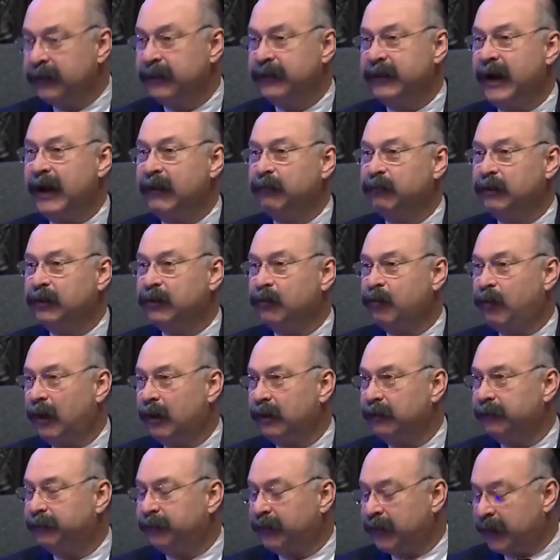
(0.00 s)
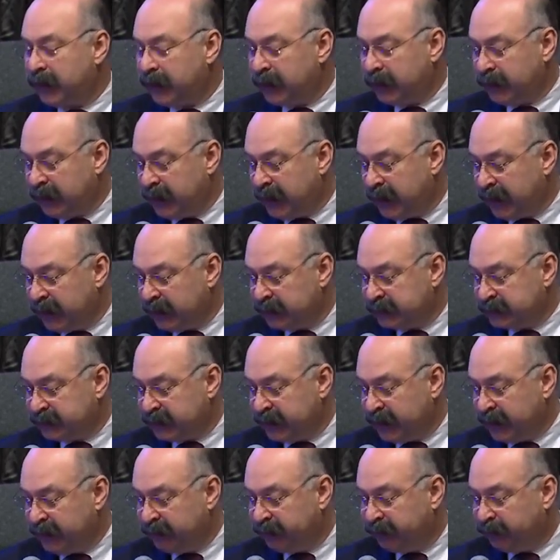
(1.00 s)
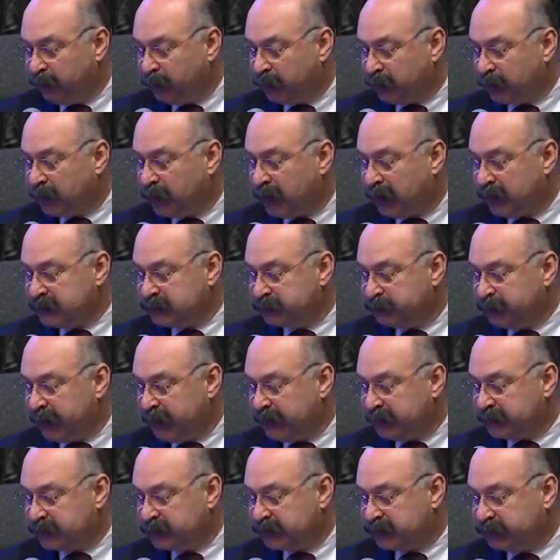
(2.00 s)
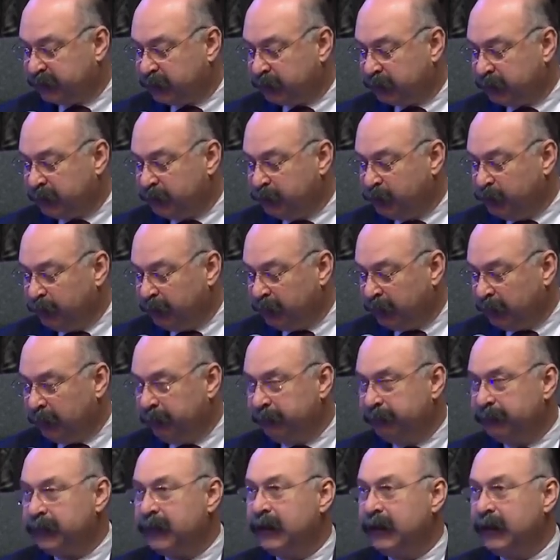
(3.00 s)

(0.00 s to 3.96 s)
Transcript: That would qualify as a for-cause basis for removal,